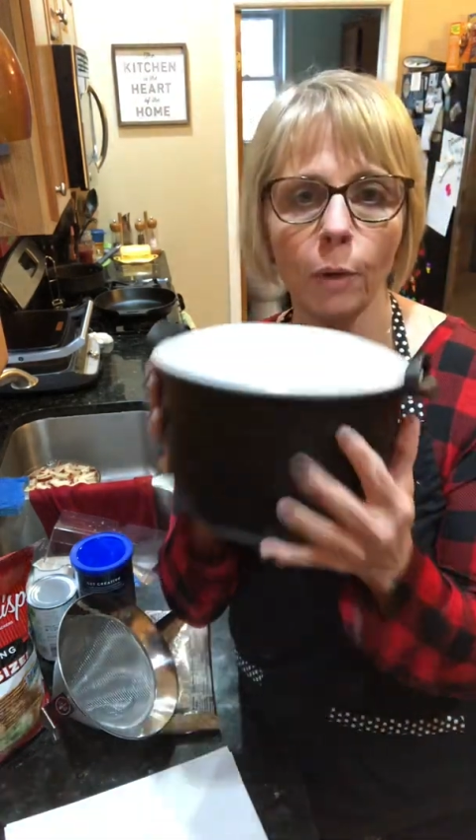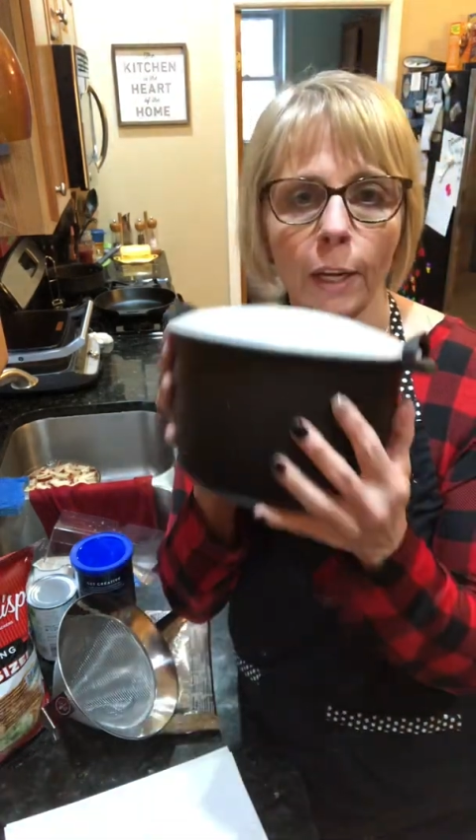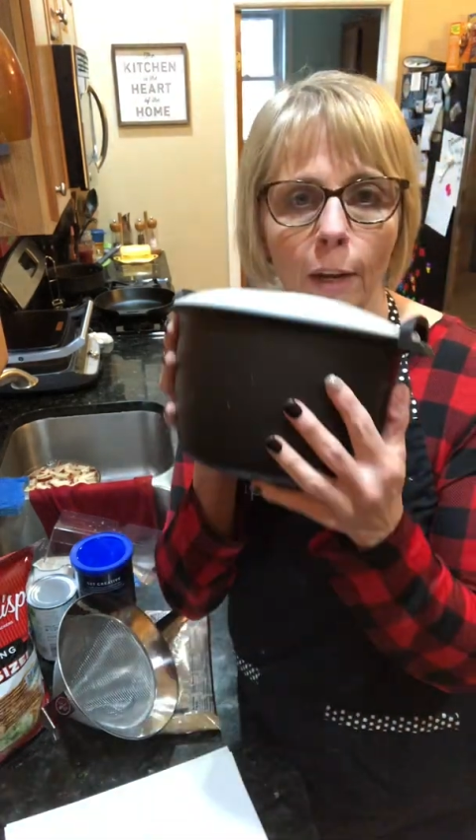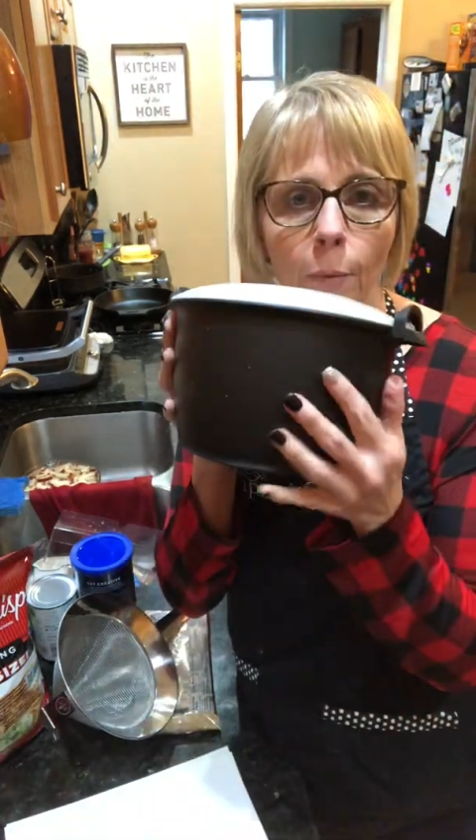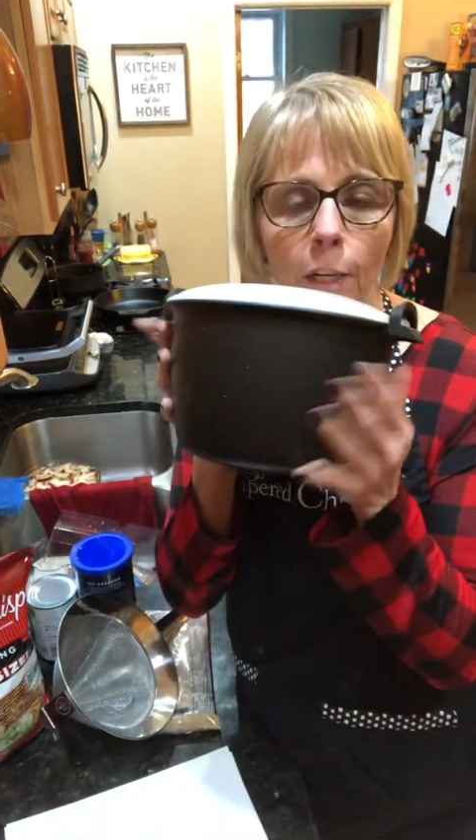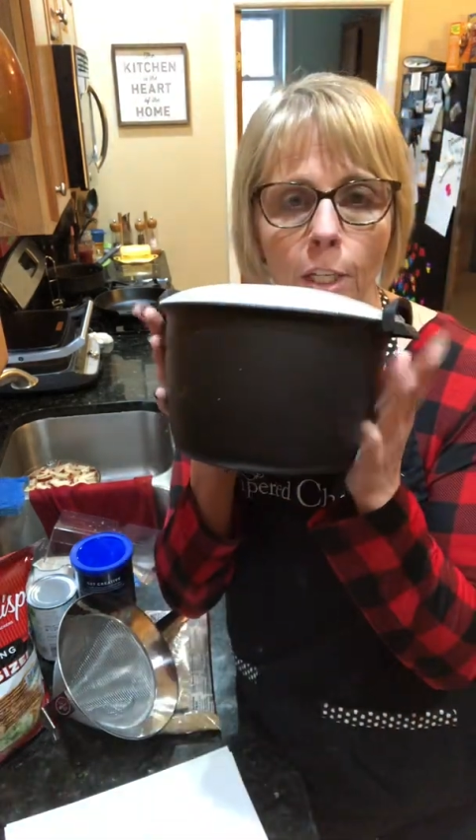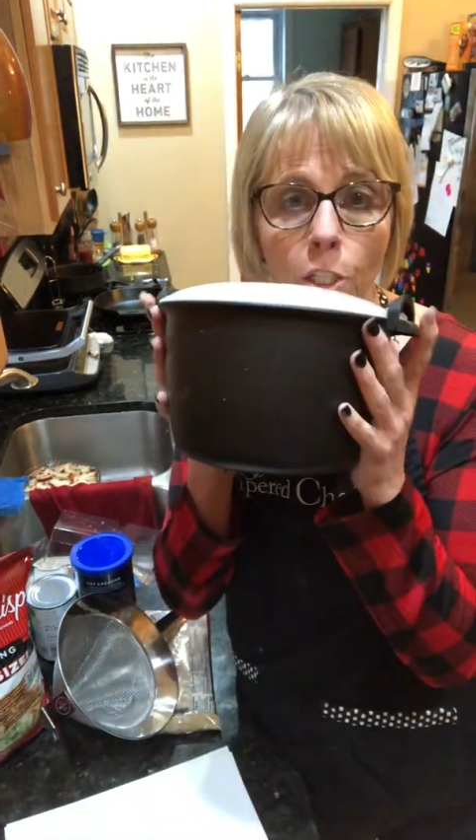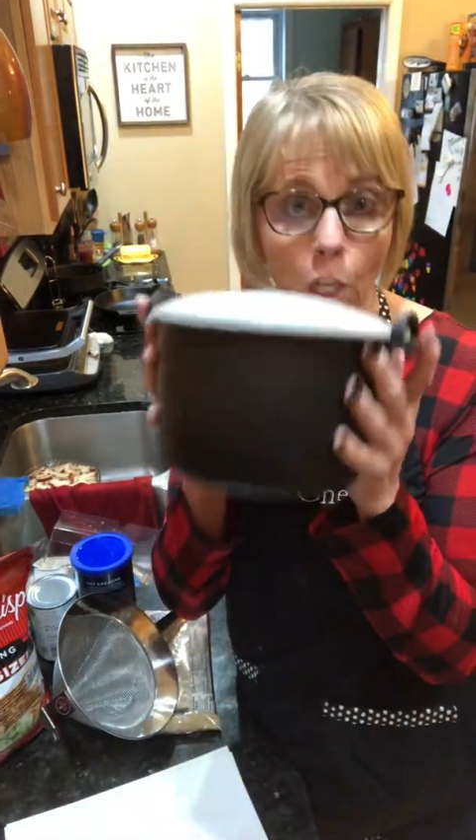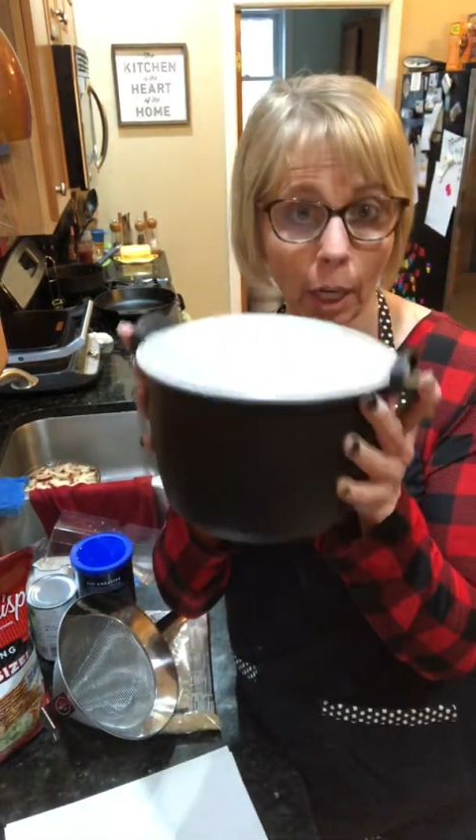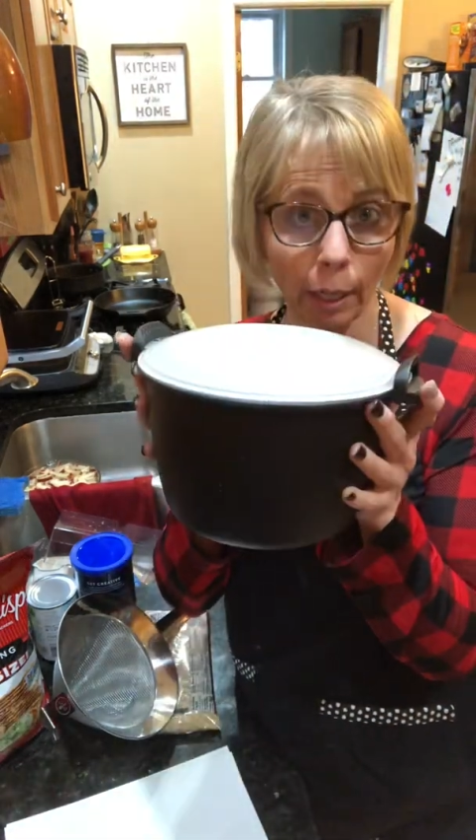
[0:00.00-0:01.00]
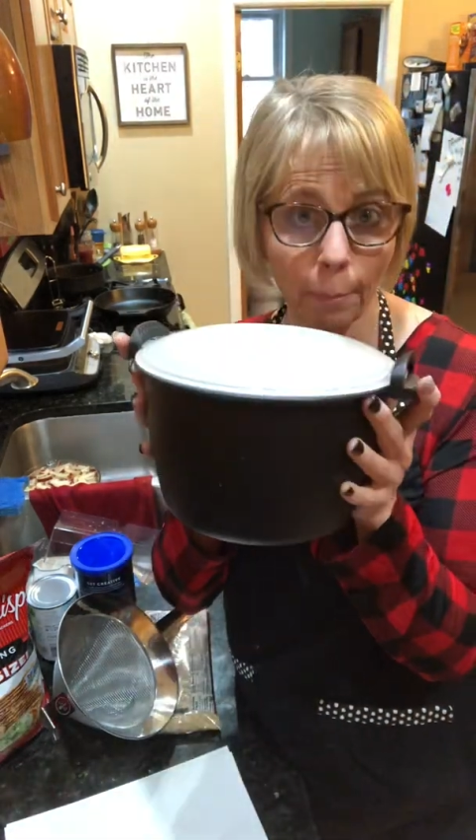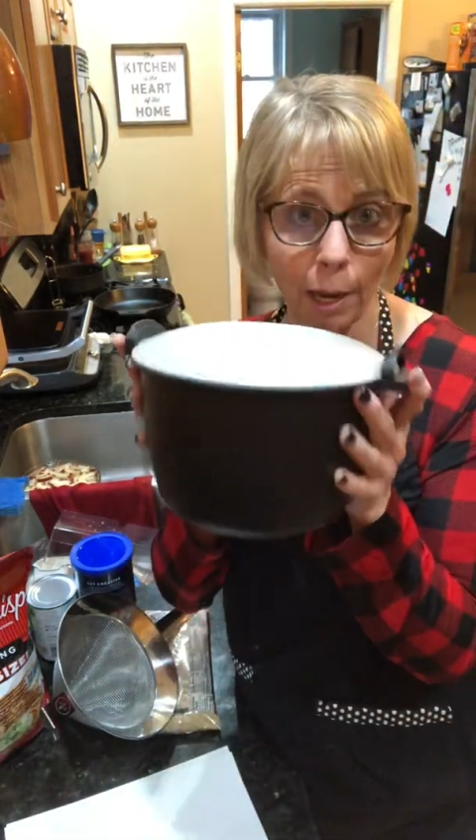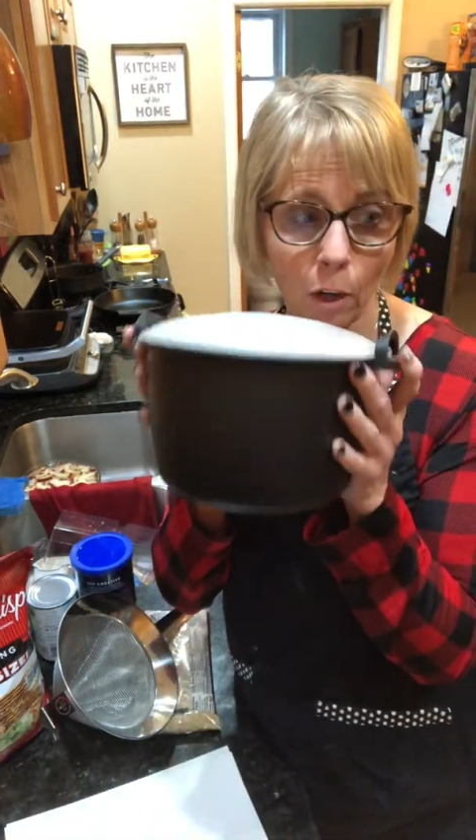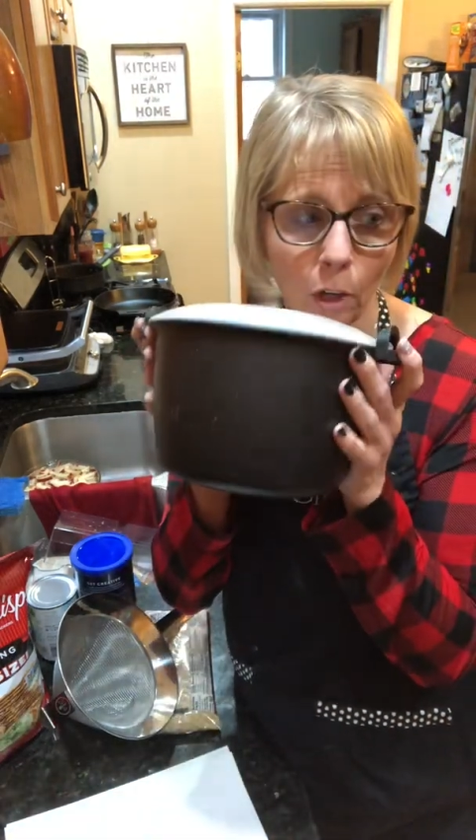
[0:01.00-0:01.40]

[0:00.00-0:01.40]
and I wanted to talk about